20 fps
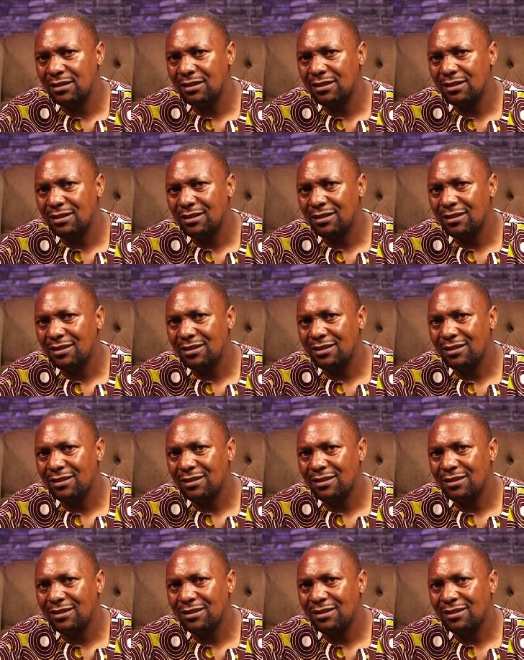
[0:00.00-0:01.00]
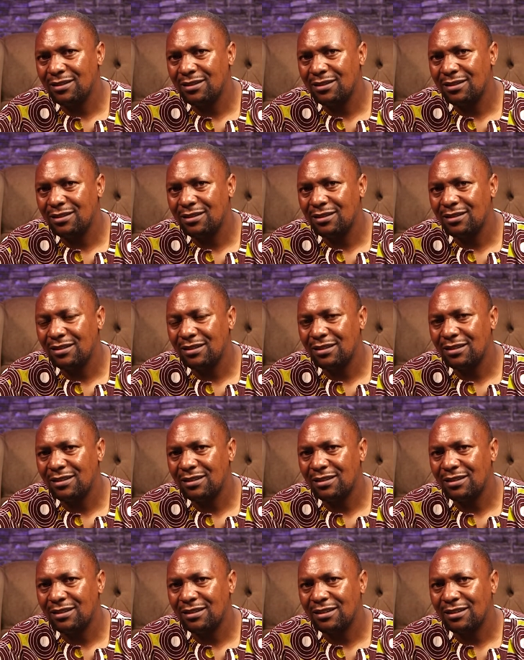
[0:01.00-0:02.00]

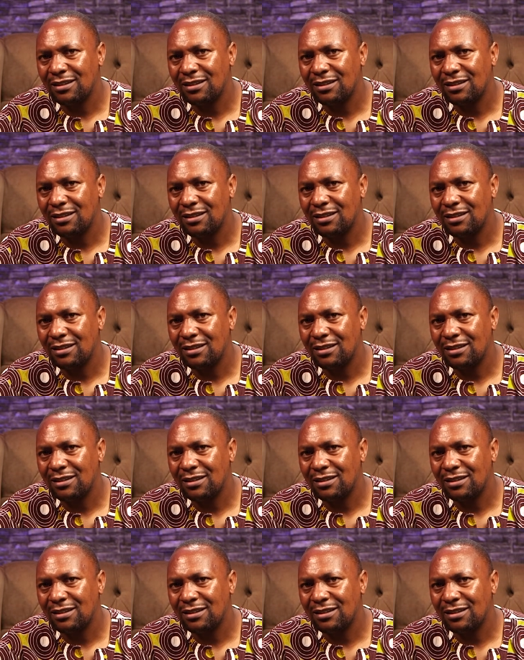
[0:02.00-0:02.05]
Nobody speaks.